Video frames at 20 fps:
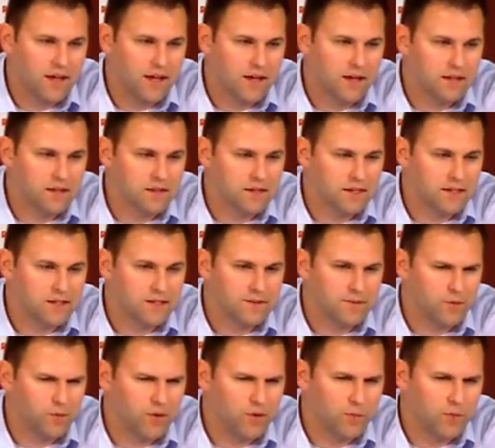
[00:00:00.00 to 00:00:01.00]
and
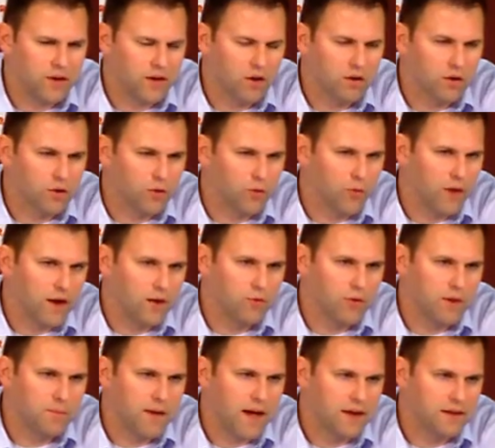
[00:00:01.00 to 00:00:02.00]
we aren't a great
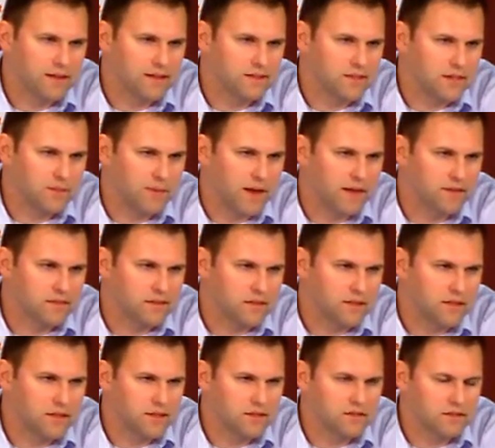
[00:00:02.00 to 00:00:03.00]
rebounding team as
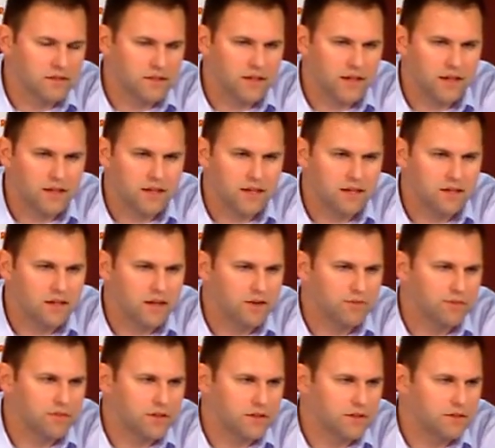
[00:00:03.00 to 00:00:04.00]
it is, and he
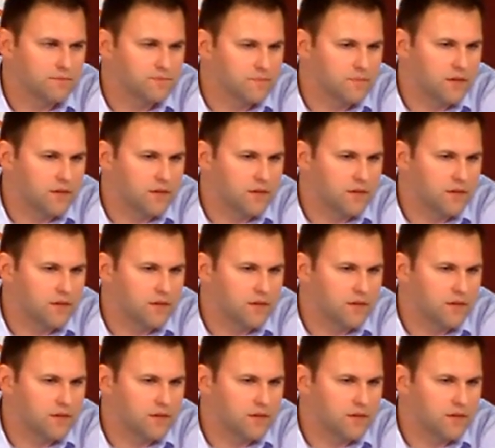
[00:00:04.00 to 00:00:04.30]
definitely